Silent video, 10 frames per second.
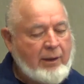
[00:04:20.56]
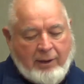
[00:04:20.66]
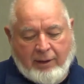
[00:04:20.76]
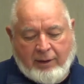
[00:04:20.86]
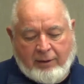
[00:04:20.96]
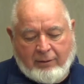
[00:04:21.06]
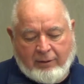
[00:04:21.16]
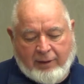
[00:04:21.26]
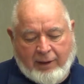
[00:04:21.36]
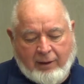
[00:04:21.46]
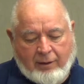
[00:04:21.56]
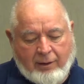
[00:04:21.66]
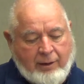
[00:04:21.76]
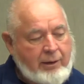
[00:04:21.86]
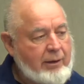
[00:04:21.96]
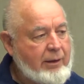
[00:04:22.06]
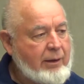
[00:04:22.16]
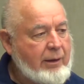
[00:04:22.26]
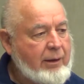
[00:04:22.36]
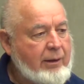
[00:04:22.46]
And he looked at it, and
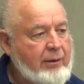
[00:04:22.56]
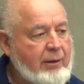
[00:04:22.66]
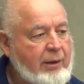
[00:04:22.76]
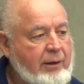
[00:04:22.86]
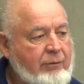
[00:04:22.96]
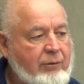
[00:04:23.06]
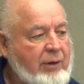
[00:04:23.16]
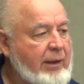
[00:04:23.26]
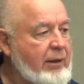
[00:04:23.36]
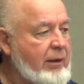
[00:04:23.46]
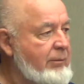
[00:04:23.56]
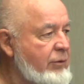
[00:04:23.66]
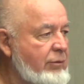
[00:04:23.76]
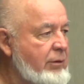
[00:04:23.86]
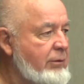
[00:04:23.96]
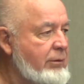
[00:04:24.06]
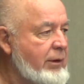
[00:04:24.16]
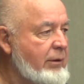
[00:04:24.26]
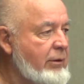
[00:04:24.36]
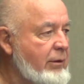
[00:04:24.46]
he says, I got to come and see you.
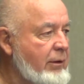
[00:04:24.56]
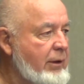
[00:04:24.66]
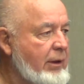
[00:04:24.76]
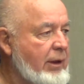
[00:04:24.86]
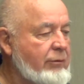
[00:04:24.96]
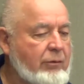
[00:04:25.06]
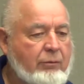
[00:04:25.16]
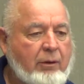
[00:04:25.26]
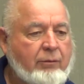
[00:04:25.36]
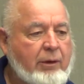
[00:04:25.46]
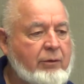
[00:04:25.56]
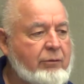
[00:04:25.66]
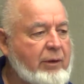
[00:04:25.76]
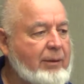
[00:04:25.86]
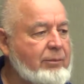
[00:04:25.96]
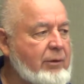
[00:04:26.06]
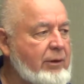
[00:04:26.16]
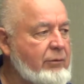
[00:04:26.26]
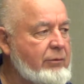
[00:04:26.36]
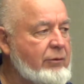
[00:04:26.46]
And I says, well, we're at the job
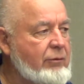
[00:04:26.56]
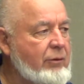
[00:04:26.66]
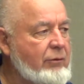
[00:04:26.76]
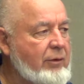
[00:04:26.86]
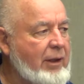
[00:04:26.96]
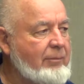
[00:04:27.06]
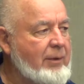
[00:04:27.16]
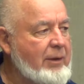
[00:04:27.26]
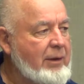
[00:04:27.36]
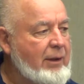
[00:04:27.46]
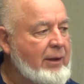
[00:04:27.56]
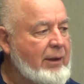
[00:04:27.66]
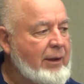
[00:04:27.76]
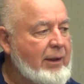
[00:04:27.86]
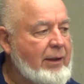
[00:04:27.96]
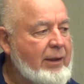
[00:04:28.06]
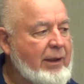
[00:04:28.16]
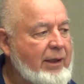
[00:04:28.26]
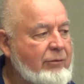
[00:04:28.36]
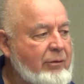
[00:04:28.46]
site. So he shows up, and he
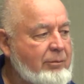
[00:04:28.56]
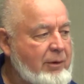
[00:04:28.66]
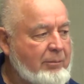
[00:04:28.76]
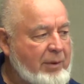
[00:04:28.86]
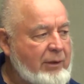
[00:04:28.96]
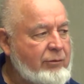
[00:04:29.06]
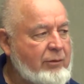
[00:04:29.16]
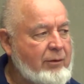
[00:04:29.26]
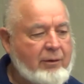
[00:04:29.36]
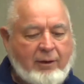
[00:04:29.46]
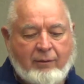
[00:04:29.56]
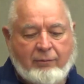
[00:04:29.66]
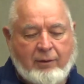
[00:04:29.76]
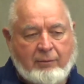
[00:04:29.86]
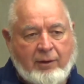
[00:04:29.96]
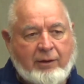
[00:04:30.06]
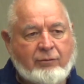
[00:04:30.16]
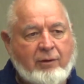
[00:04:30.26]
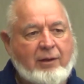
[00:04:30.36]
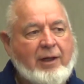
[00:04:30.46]
has the picture of the
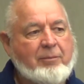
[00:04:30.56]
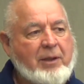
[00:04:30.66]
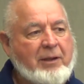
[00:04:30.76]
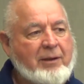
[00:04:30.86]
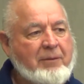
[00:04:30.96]
list that I made.